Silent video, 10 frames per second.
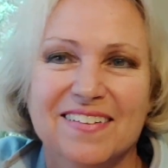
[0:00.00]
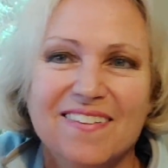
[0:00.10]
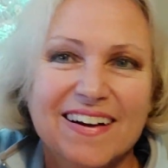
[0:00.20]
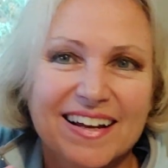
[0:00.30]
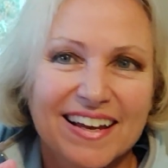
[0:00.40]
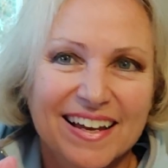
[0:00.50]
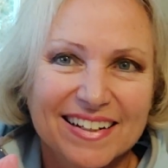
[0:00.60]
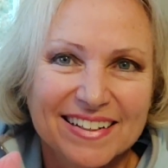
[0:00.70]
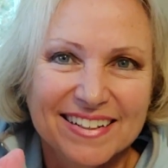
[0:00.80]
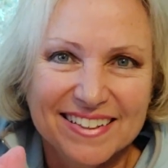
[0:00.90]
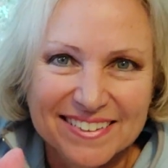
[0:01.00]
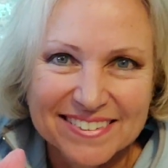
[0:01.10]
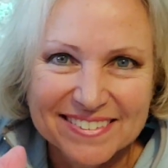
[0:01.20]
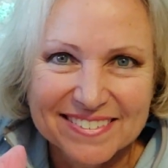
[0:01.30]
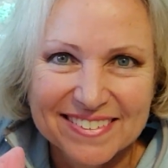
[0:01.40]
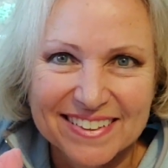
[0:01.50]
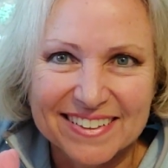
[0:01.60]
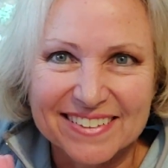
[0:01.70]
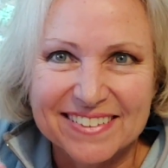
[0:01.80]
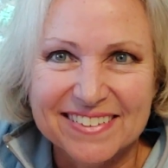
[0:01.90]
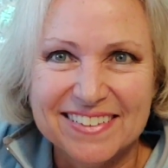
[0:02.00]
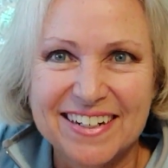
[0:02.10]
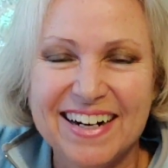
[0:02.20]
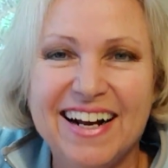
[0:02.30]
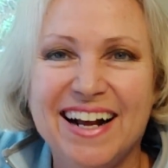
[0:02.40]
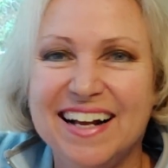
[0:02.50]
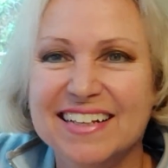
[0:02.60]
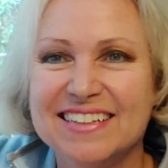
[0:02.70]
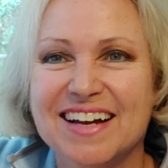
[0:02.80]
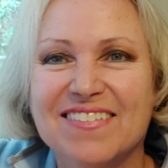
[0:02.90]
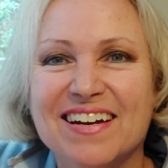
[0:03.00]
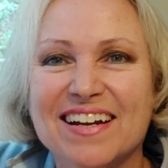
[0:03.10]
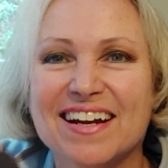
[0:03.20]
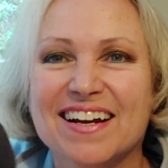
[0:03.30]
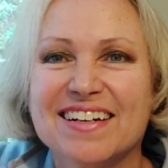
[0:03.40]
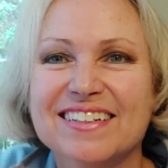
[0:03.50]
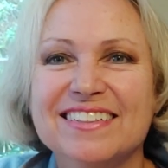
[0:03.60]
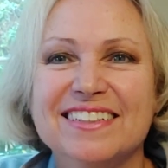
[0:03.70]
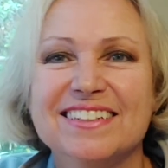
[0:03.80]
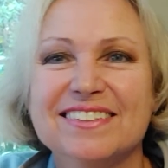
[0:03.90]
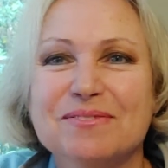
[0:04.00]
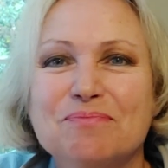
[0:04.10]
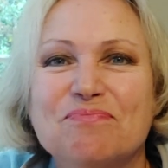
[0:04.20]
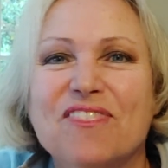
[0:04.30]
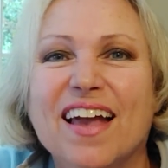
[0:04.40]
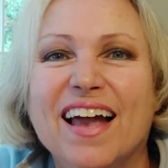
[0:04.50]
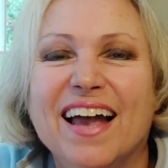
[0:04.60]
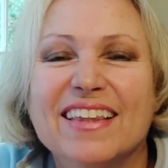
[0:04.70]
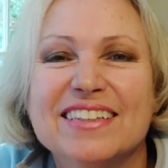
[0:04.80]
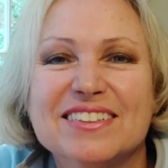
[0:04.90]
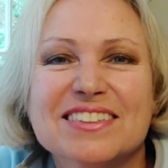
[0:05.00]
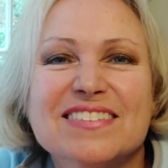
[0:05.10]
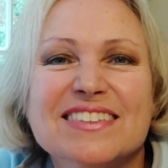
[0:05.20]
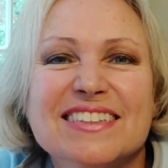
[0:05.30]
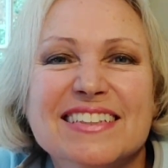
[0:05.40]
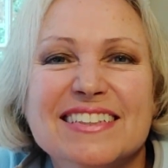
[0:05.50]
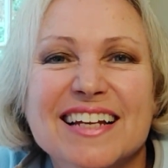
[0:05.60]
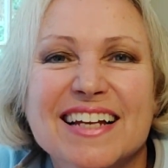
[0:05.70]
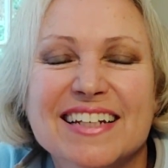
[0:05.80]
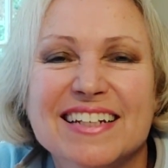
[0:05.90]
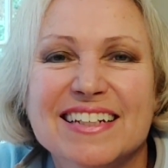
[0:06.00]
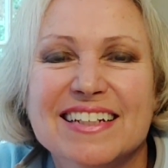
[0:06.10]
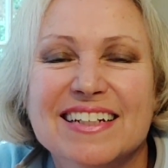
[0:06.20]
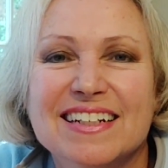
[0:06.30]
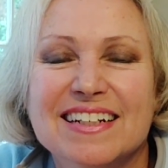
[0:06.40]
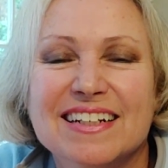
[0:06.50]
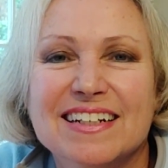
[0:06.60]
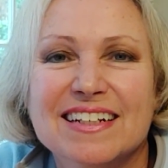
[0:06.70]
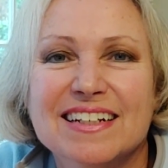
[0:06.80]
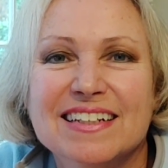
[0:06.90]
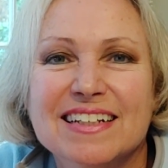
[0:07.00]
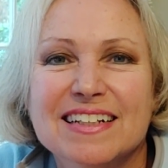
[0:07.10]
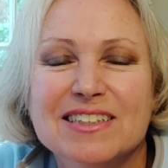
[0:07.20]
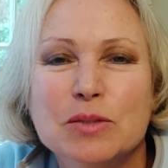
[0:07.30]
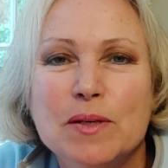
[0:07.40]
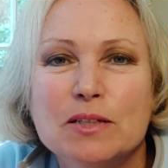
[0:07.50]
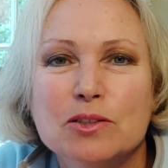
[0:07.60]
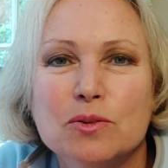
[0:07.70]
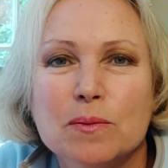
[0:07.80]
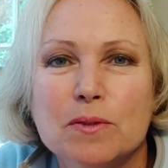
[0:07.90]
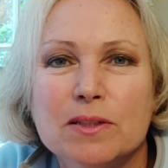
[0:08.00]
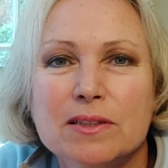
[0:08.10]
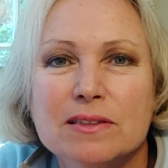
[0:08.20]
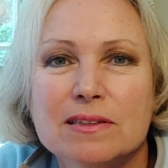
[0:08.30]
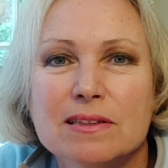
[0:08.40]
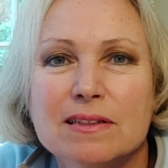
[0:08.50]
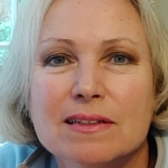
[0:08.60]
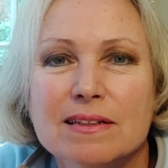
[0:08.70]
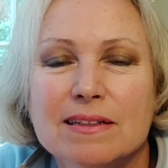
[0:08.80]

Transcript: What can you do? So I want to encourage you this Christmas season to be a joy producer,